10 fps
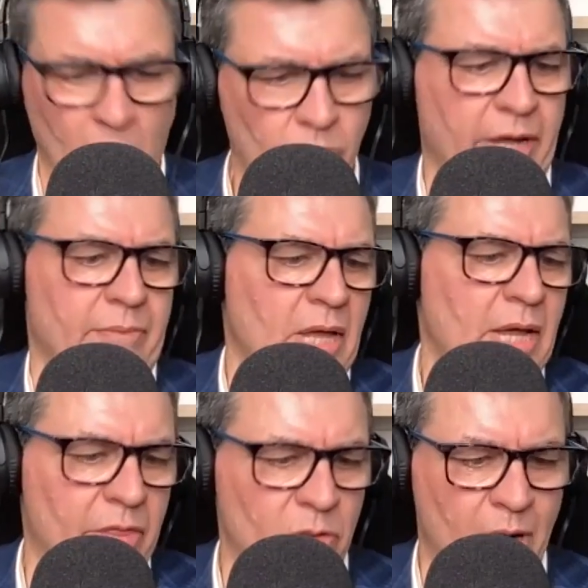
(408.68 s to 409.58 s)
Okay.
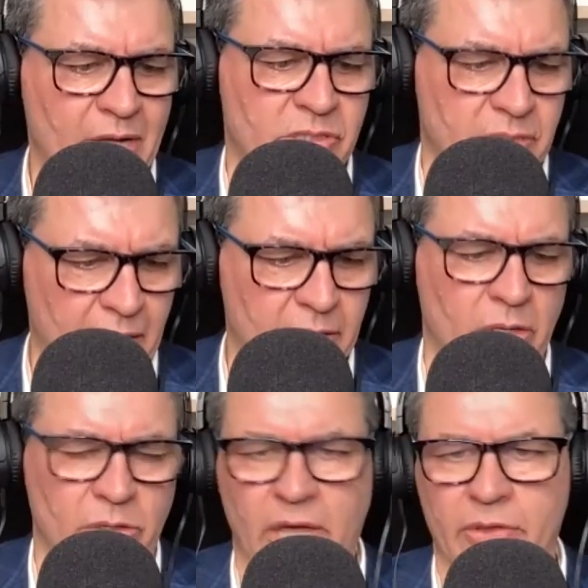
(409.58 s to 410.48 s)
And the rest and
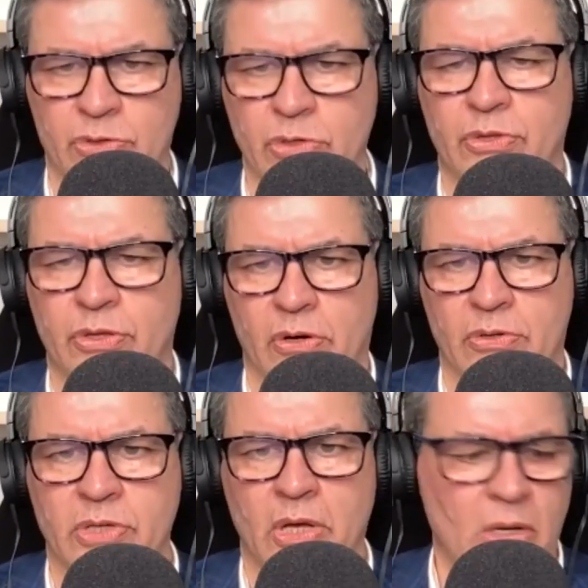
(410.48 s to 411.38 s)
the other two
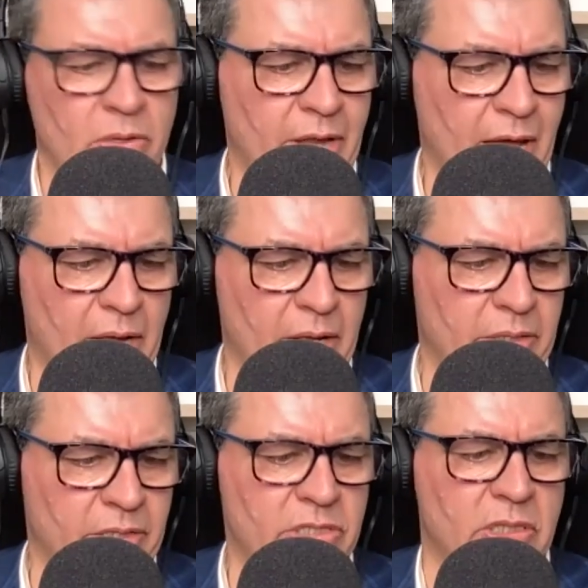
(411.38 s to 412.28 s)
thirds,
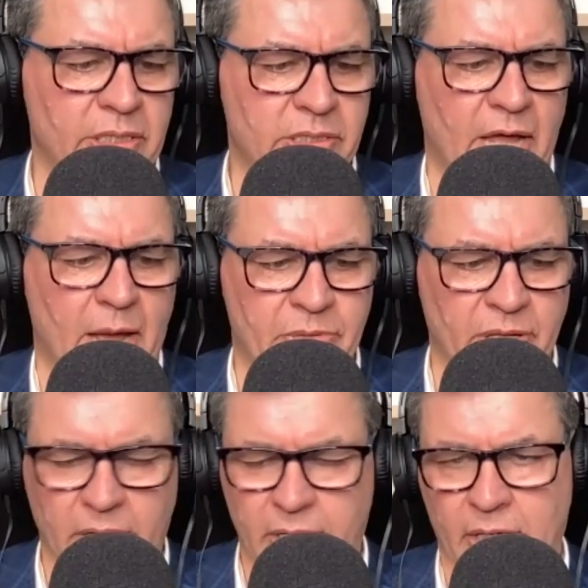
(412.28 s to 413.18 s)
distillates,
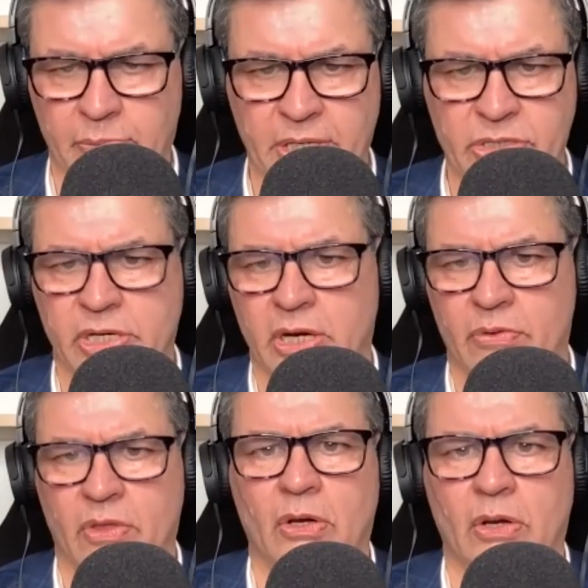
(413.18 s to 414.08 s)
naphtha, and LPG
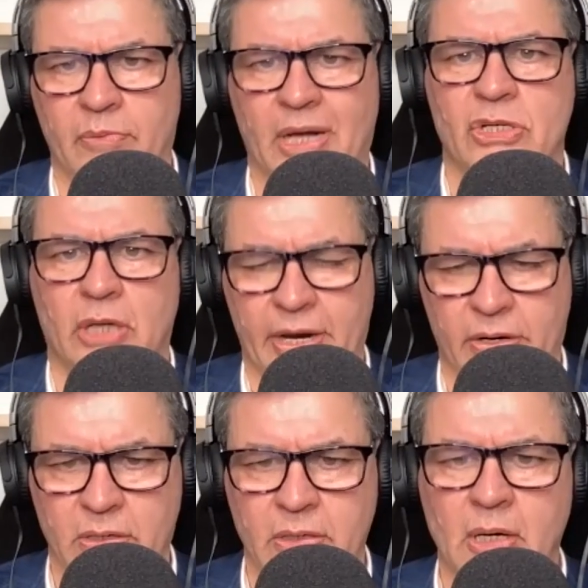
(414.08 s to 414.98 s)
are the much
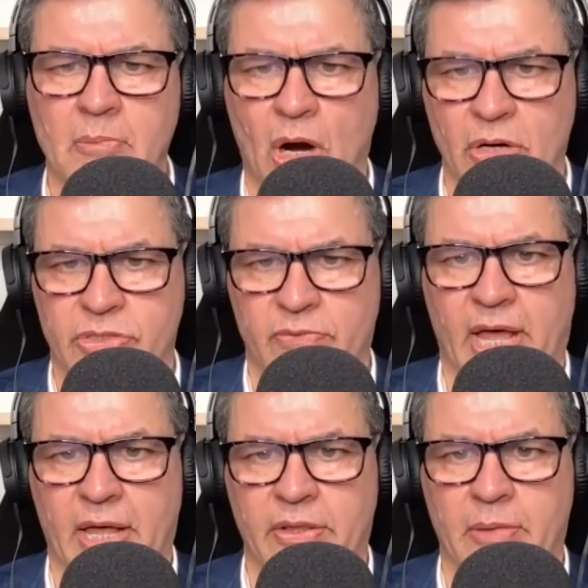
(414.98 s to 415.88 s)
lighter parts of
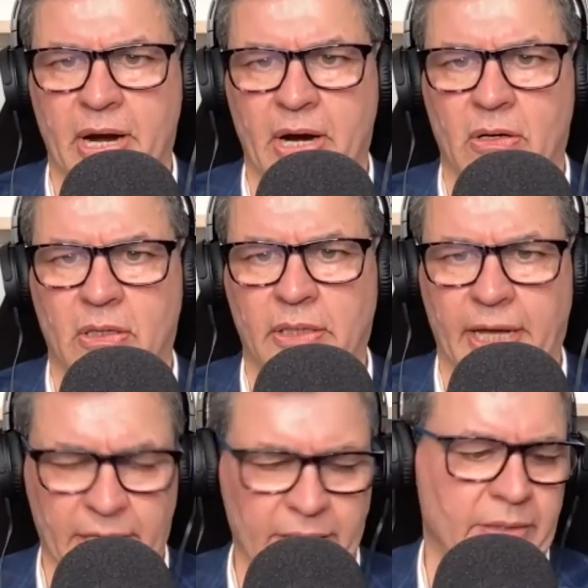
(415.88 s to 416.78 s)
the barrel.
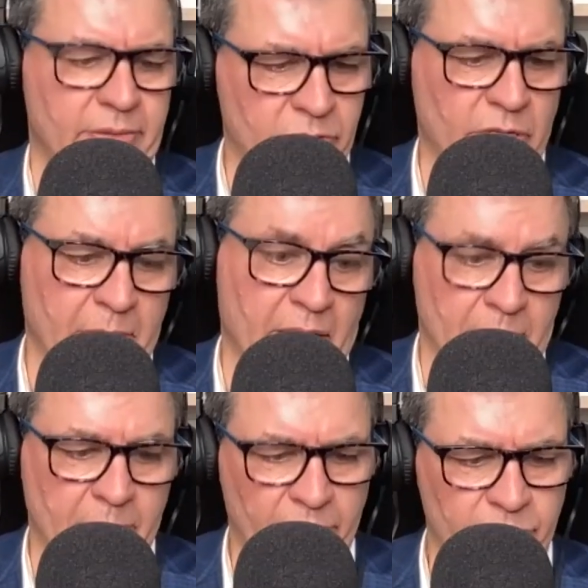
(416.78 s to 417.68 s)
And so they make up
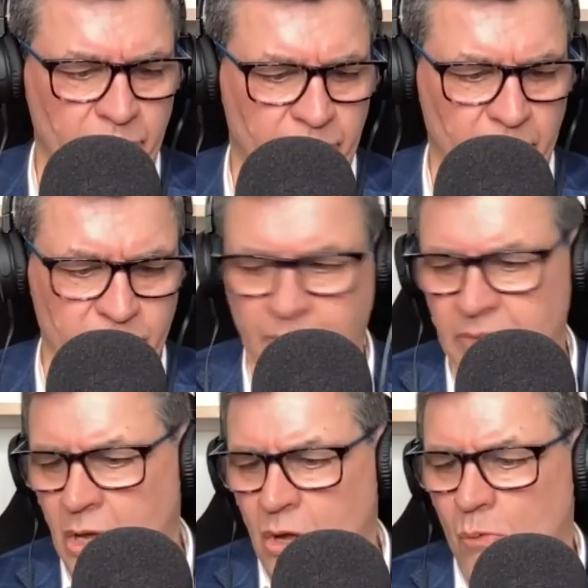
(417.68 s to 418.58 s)
about two thirds.
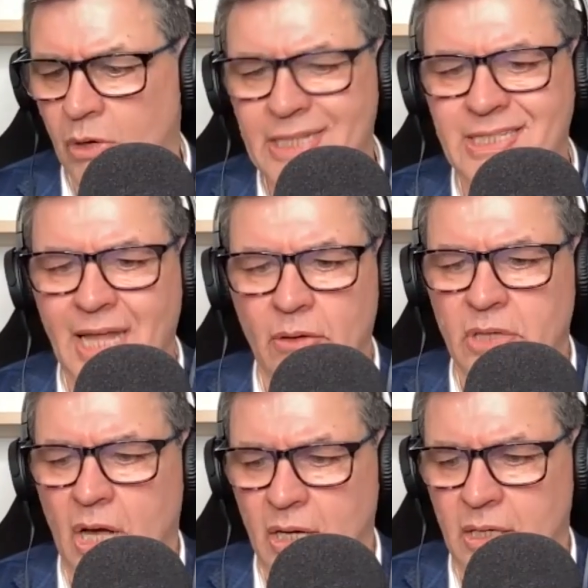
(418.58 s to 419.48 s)
Well, let's
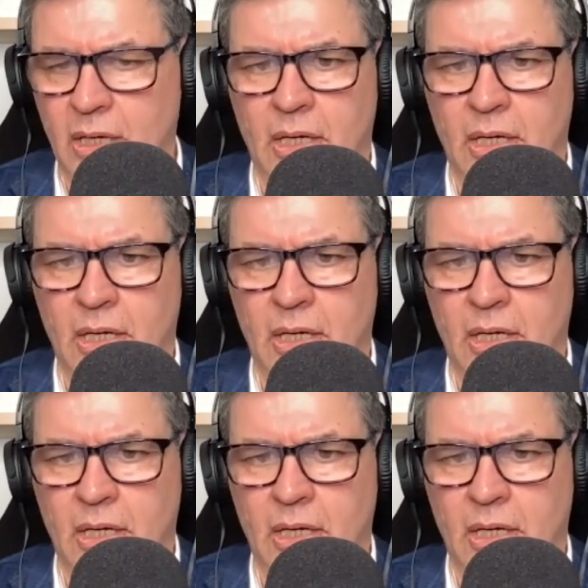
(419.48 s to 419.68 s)
now